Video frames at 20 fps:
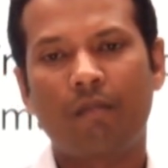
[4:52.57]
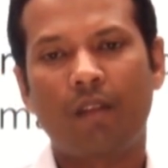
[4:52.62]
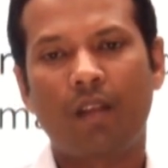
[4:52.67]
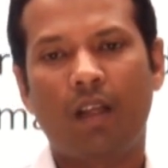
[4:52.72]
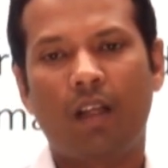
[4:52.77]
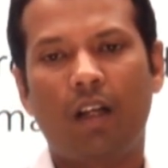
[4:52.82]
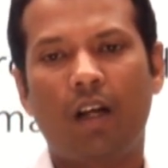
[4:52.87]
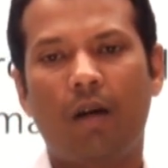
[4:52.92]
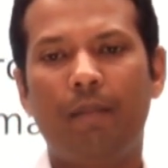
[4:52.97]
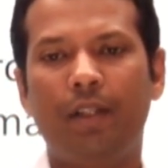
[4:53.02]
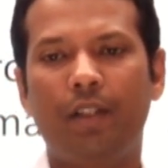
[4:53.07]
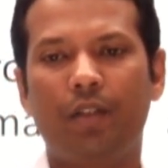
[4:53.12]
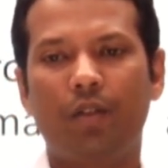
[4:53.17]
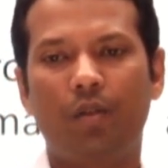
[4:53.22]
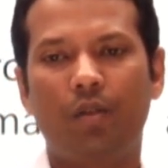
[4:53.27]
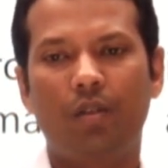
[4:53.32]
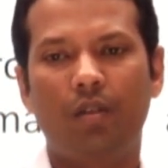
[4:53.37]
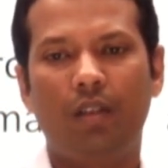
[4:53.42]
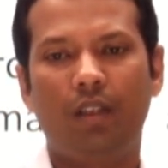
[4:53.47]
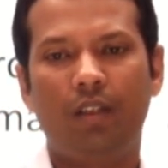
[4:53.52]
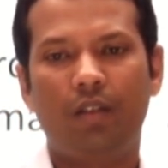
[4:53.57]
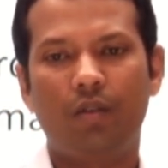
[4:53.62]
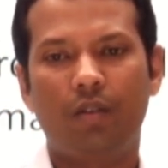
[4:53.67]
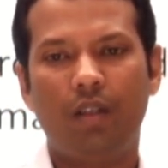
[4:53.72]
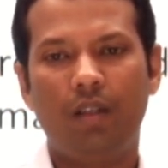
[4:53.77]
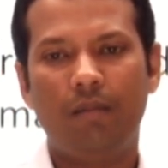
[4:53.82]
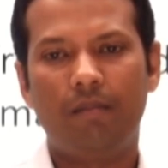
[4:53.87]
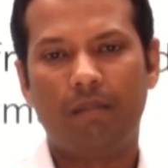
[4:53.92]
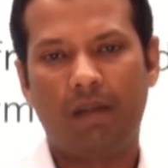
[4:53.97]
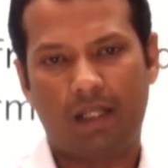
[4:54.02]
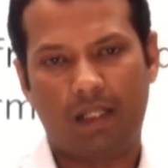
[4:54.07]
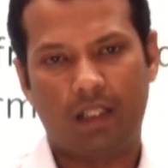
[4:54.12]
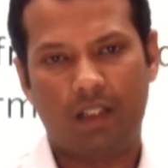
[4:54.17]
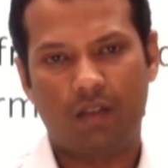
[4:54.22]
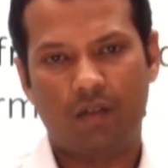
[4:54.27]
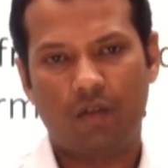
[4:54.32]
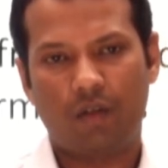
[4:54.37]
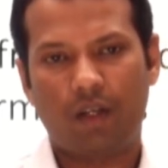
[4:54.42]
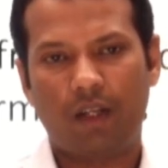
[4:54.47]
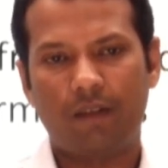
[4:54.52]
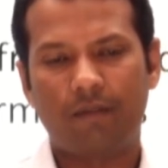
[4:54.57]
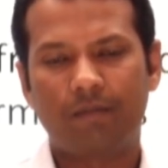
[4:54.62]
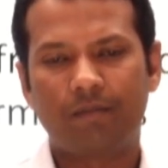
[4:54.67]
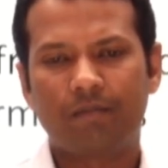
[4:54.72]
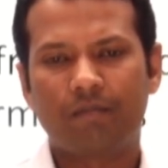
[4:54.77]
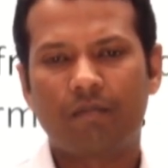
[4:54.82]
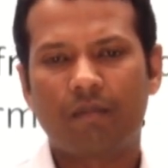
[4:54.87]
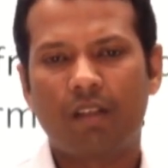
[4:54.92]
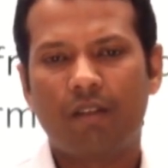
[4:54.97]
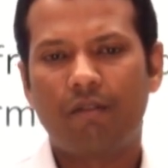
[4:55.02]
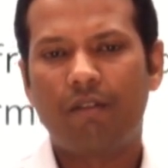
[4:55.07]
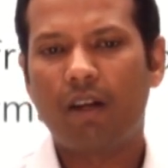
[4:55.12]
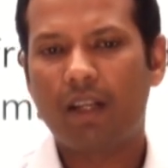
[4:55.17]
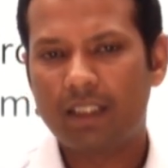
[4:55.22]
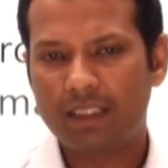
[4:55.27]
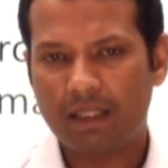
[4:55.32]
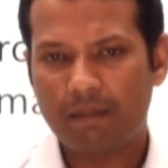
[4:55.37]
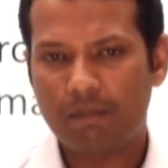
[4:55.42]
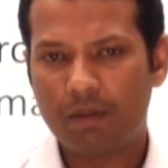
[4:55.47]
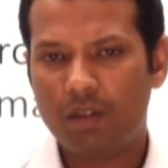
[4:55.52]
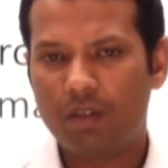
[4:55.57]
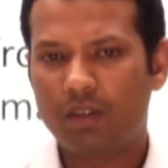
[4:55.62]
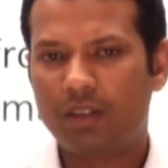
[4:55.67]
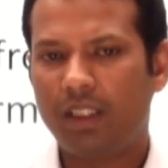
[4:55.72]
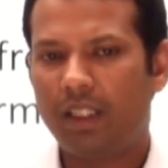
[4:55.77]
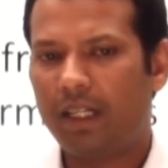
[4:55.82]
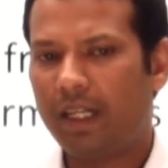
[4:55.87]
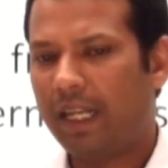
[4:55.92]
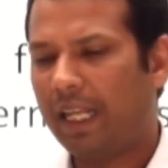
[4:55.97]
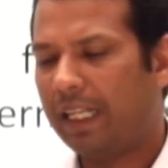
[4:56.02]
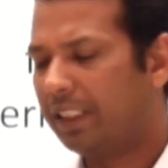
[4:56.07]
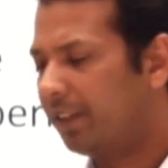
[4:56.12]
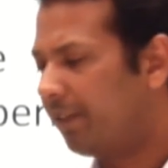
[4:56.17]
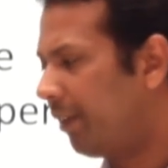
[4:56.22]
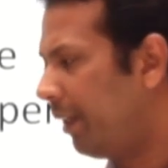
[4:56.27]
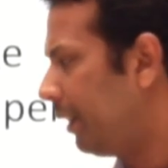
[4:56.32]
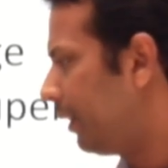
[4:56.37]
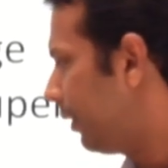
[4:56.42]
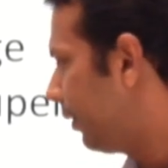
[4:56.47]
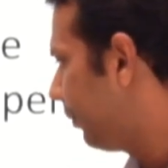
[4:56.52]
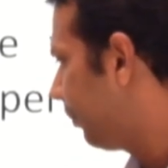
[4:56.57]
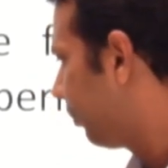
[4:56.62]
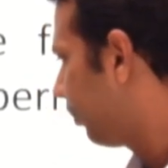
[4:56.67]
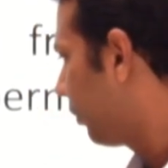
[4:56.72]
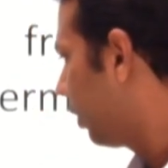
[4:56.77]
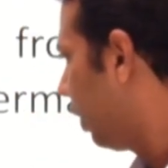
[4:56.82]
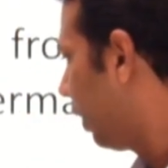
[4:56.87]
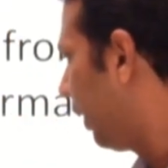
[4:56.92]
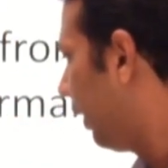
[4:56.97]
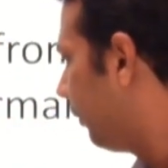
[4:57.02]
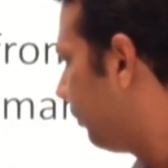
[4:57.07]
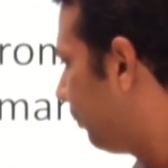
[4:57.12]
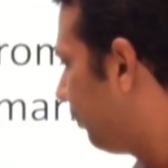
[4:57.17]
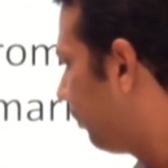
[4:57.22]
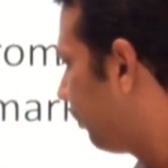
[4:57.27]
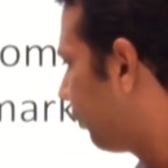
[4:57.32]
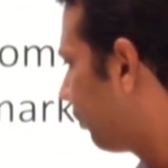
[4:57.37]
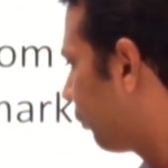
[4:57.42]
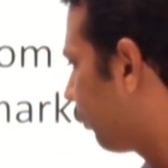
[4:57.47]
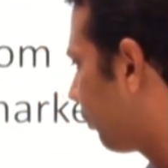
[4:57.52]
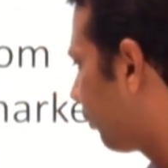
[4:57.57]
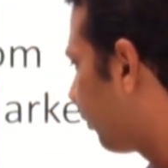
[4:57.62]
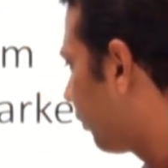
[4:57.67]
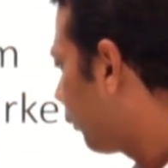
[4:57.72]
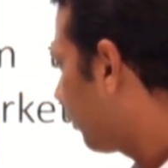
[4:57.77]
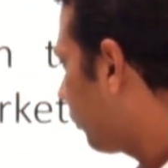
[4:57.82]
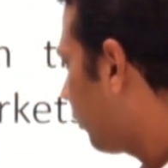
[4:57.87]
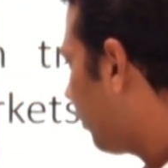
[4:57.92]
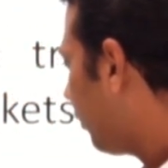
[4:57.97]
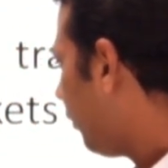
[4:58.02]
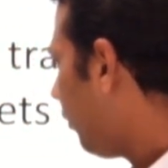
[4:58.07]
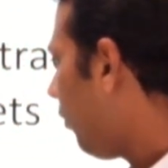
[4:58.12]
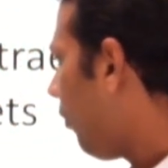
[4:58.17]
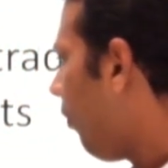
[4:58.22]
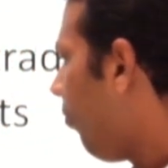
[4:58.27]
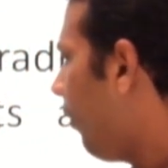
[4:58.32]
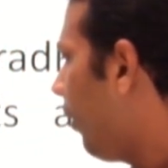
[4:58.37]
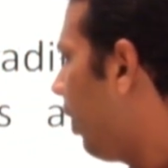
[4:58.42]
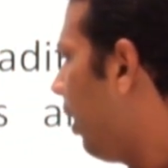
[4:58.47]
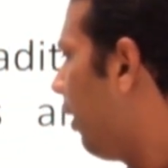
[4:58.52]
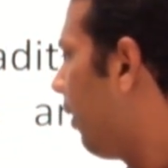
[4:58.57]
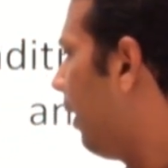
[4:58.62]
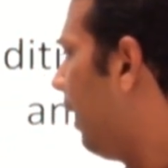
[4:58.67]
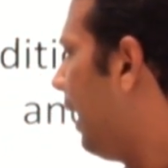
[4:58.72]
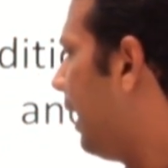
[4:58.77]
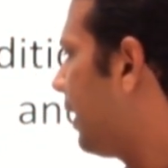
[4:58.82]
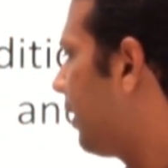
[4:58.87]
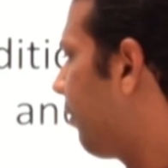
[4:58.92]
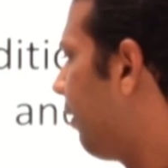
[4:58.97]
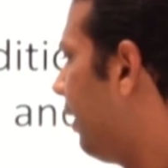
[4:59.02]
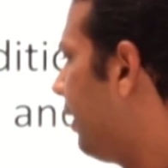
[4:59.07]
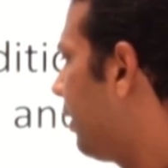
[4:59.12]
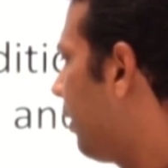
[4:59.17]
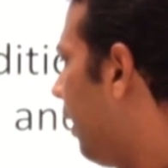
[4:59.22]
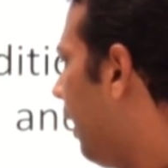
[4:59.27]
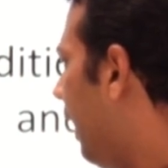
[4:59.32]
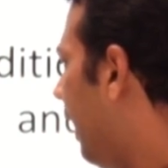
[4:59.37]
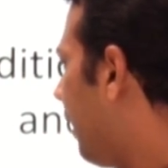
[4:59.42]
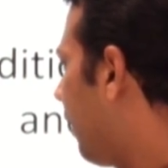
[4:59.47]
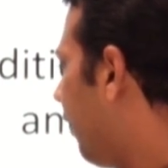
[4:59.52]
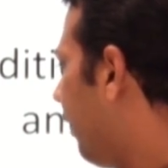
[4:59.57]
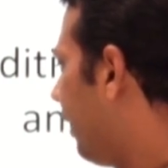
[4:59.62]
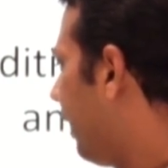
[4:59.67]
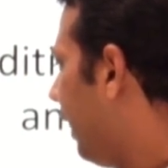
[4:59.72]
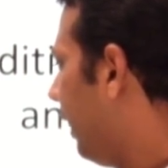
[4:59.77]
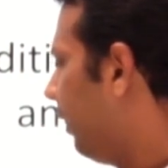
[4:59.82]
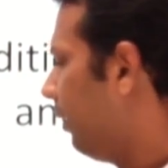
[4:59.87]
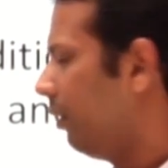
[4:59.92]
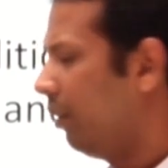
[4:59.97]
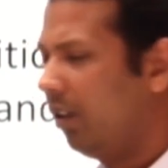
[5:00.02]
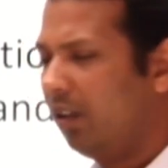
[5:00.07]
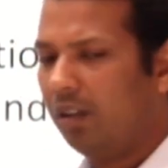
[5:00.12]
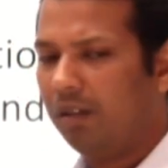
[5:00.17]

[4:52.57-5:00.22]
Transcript: come into the market. Okay, for example, you see Reliance Fresh. Okay, Reliance Fresh, Reliance Retail.